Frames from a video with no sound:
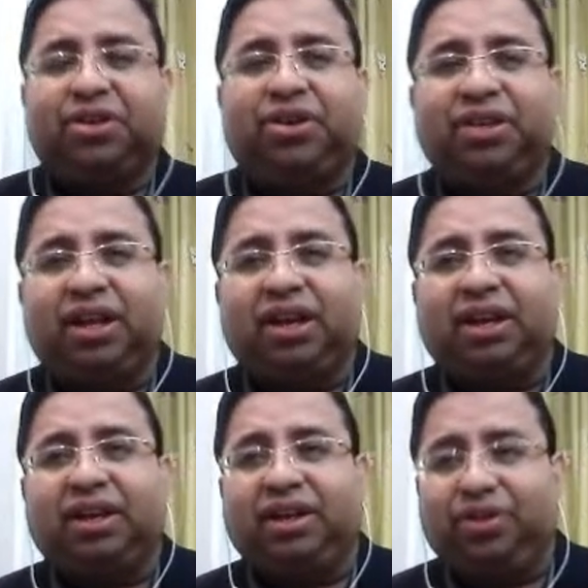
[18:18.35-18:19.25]
or the
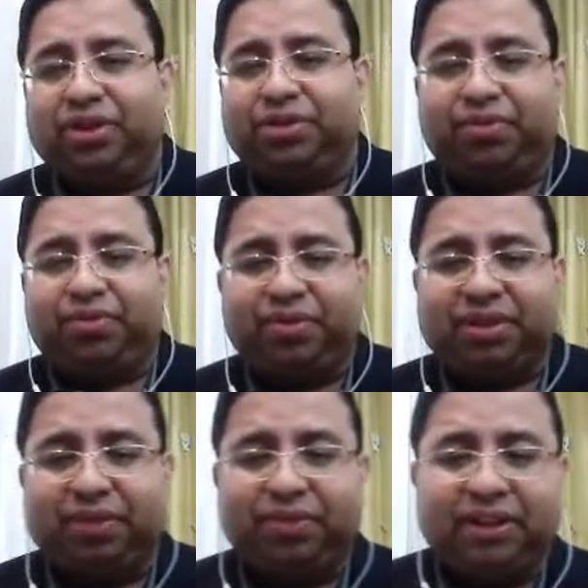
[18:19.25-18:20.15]
like USB
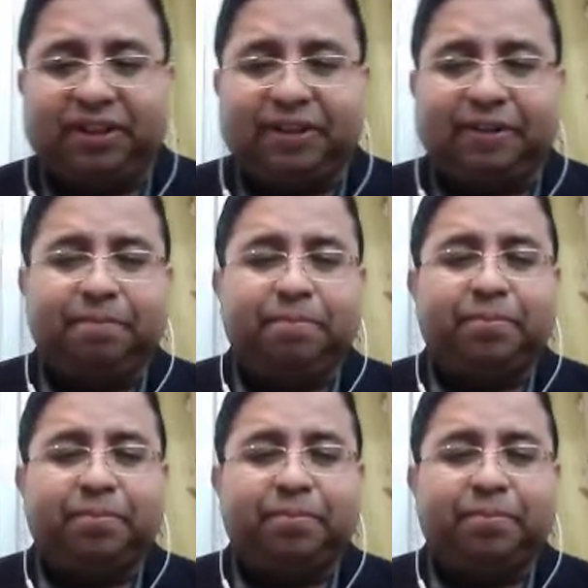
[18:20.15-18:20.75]
format, something like that.